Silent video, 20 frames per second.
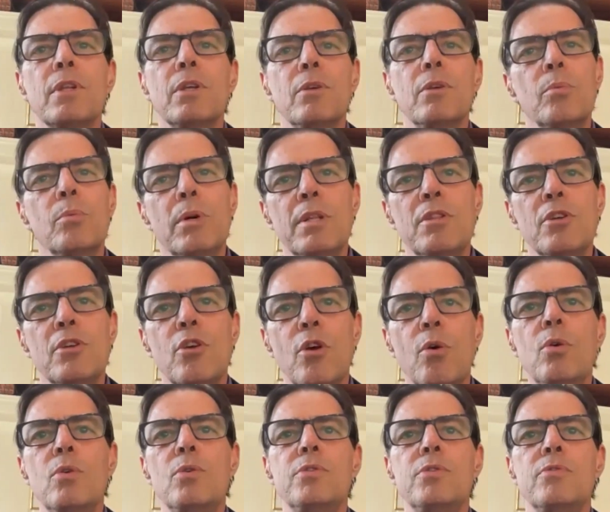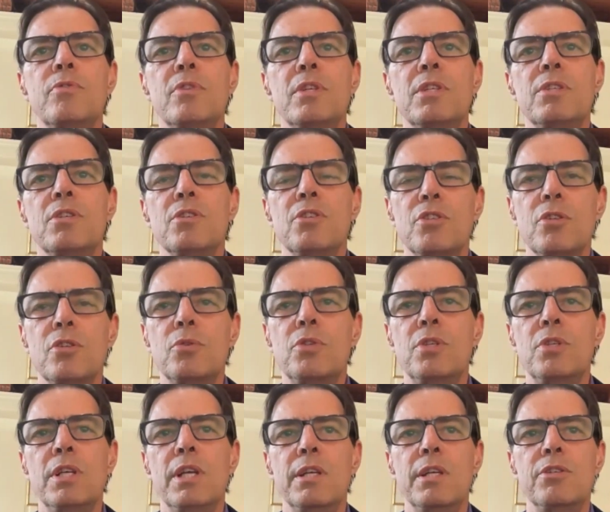one of the goals of this
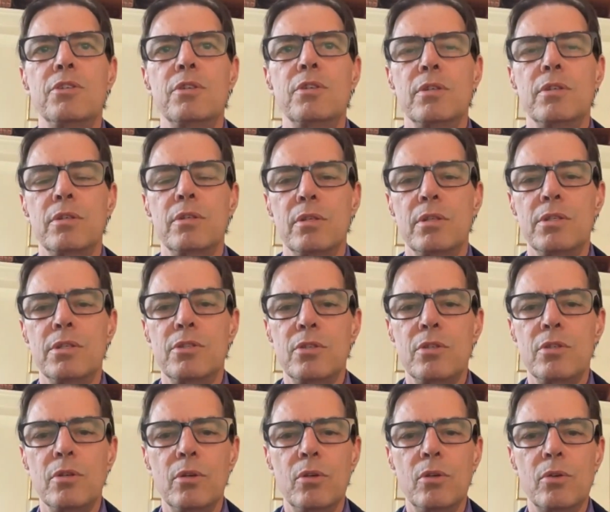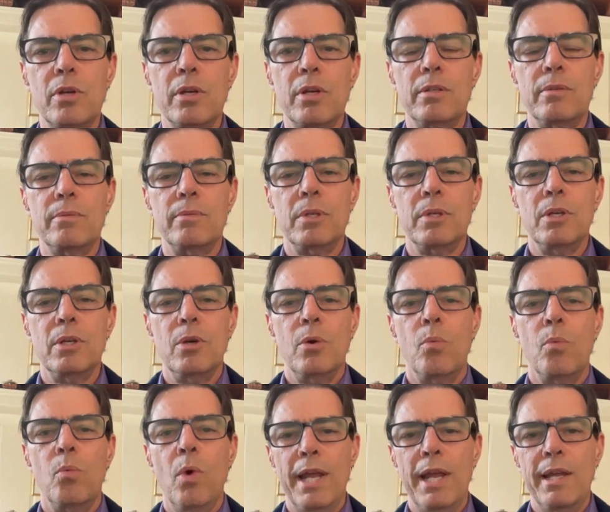association is to look at
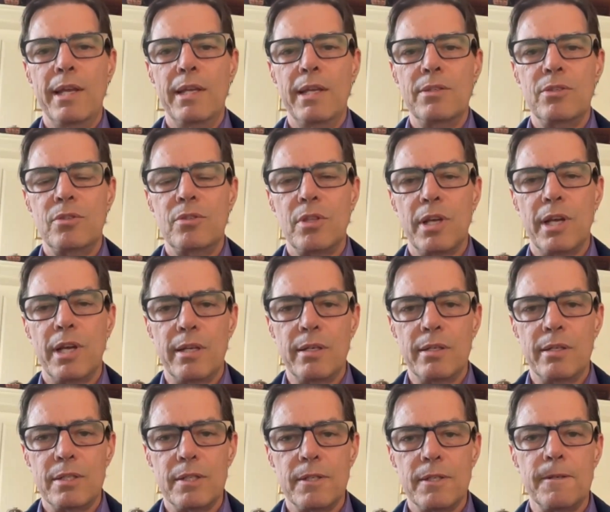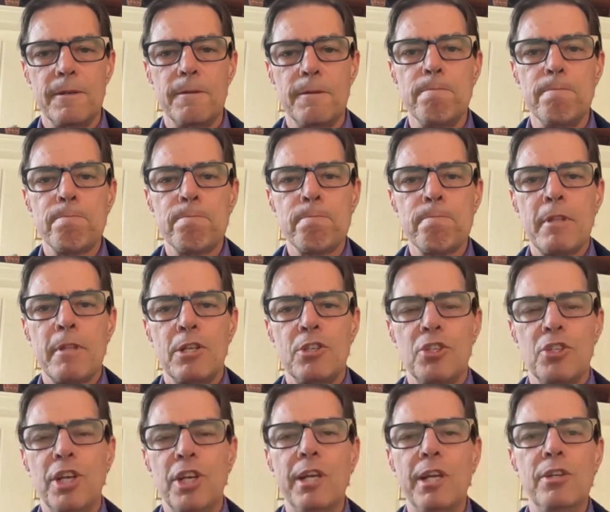ways that
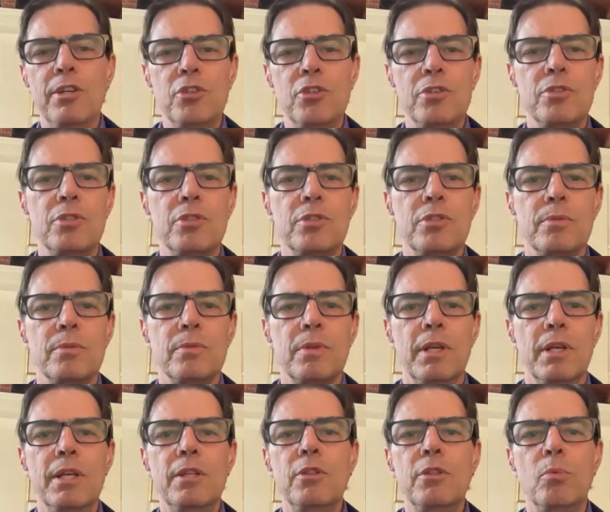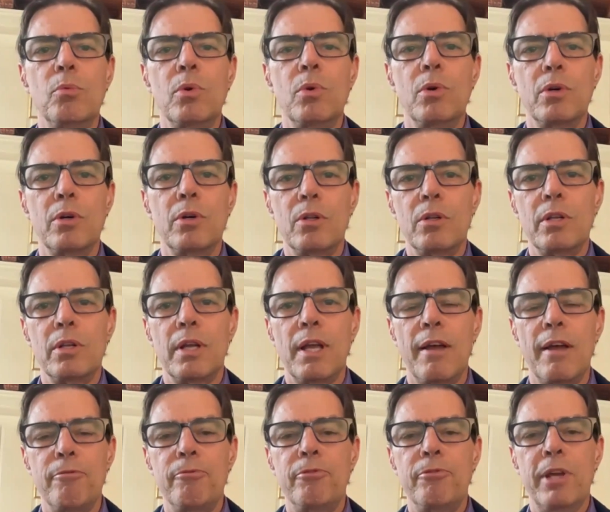changes in the world
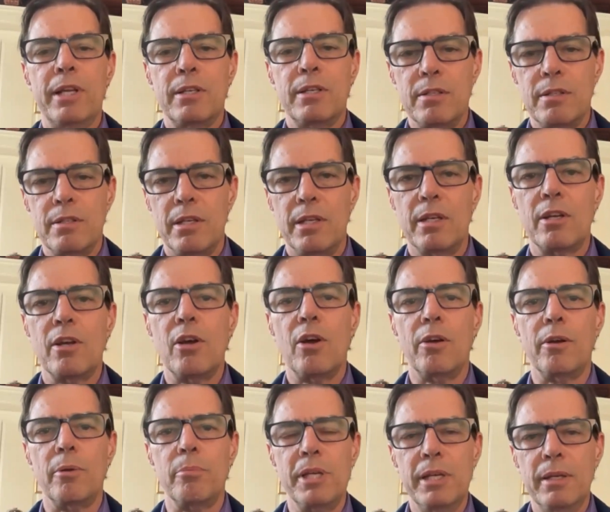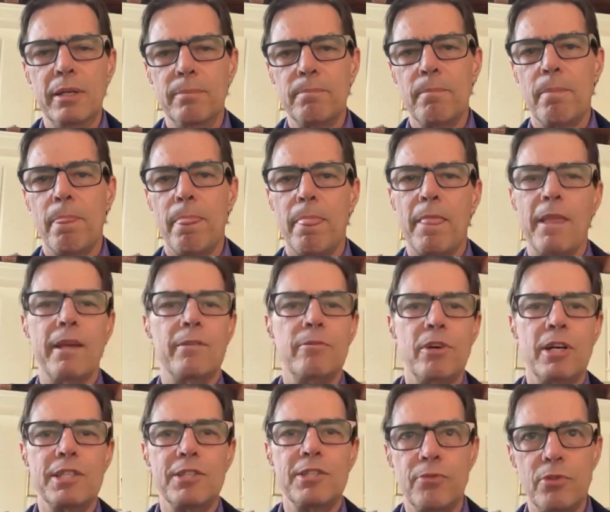affect the economy and
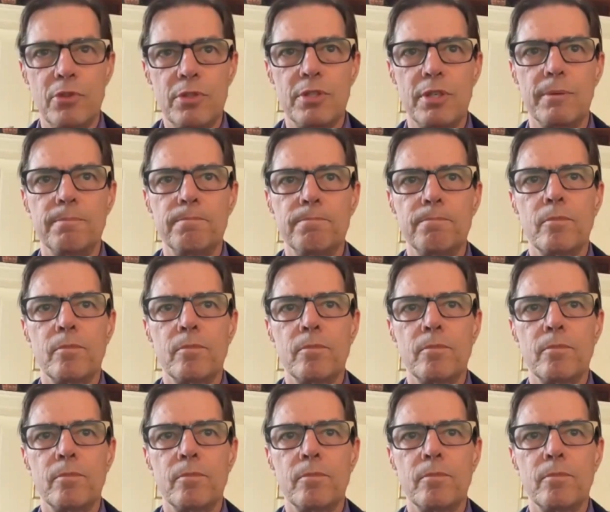vice versa.